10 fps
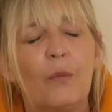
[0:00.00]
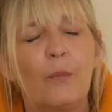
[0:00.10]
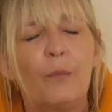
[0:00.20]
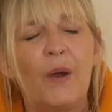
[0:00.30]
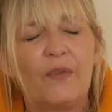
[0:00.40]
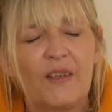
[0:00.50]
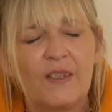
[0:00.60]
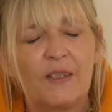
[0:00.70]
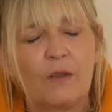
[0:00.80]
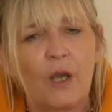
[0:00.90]
But they
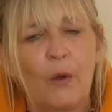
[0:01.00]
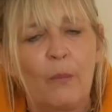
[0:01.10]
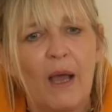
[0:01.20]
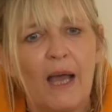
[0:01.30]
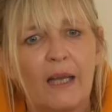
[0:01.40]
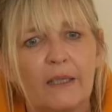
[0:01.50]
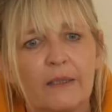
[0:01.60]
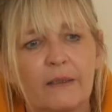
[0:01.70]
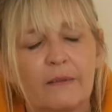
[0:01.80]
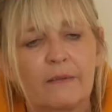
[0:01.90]
still go back.
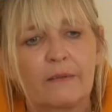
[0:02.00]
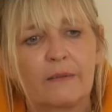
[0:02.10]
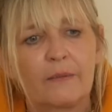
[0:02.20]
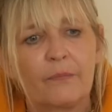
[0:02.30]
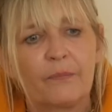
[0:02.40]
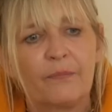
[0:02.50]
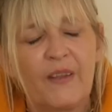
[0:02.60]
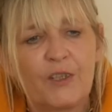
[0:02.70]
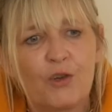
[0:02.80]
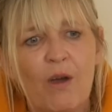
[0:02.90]

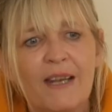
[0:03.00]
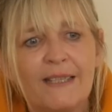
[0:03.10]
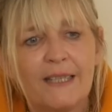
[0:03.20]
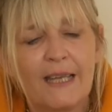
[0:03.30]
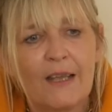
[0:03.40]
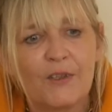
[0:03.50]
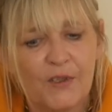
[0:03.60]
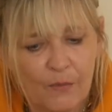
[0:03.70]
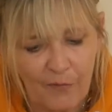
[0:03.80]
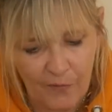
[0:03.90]
They're trying to get
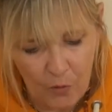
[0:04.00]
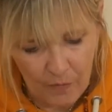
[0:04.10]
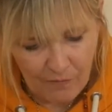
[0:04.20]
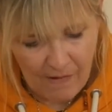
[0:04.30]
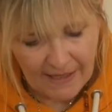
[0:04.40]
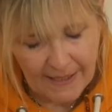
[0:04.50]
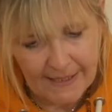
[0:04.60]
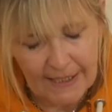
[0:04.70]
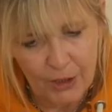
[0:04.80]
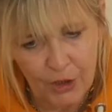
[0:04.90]
some form of
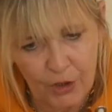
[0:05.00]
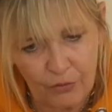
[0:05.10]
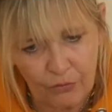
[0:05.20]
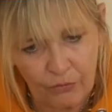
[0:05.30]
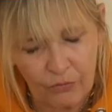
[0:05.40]
recognition.